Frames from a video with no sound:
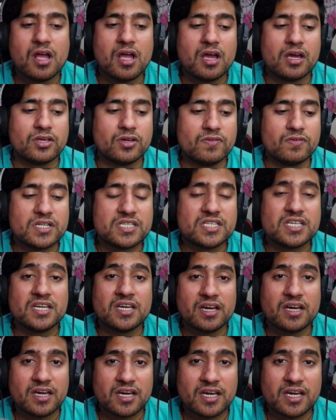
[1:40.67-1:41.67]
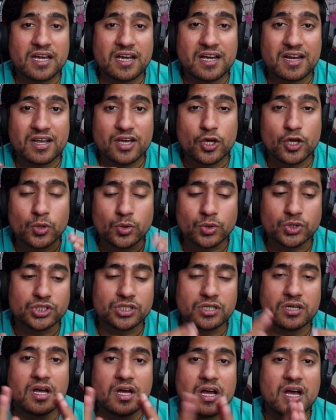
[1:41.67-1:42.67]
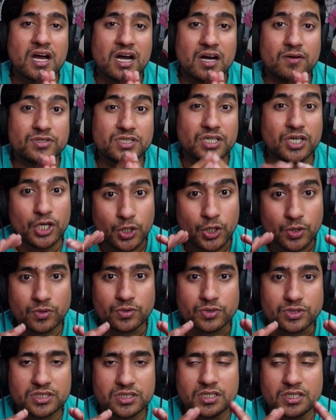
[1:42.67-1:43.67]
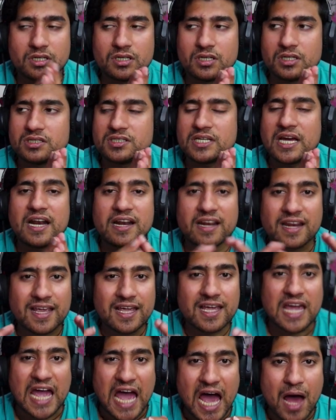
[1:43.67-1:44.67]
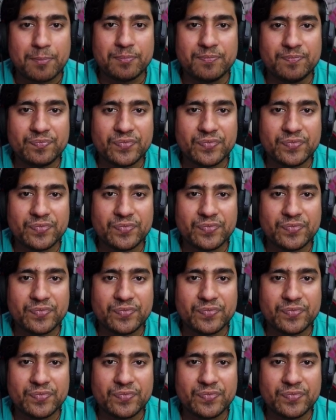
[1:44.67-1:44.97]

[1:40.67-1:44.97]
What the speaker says: you will see a huge, I would say huge salary gap